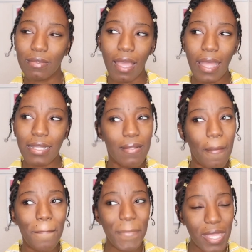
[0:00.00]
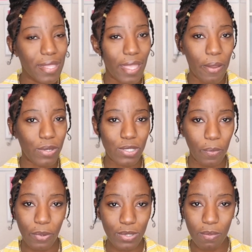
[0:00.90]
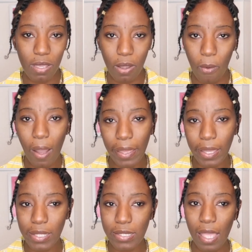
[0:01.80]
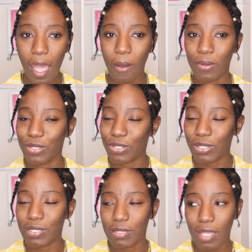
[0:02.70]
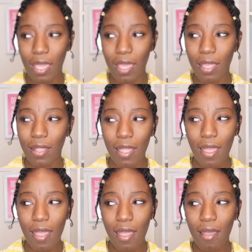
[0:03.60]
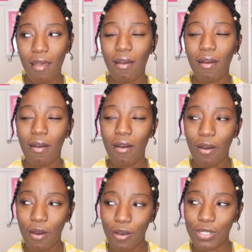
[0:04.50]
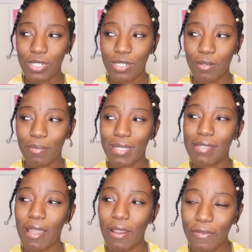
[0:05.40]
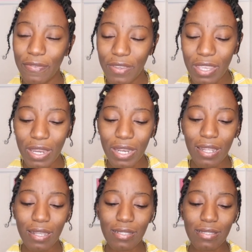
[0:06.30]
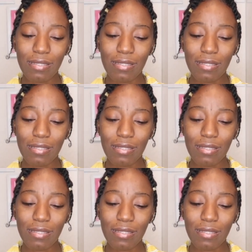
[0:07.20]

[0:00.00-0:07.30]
I didn't mean they were supposed to be quiet. I was just saying, hush, I'm sorry if you hear that.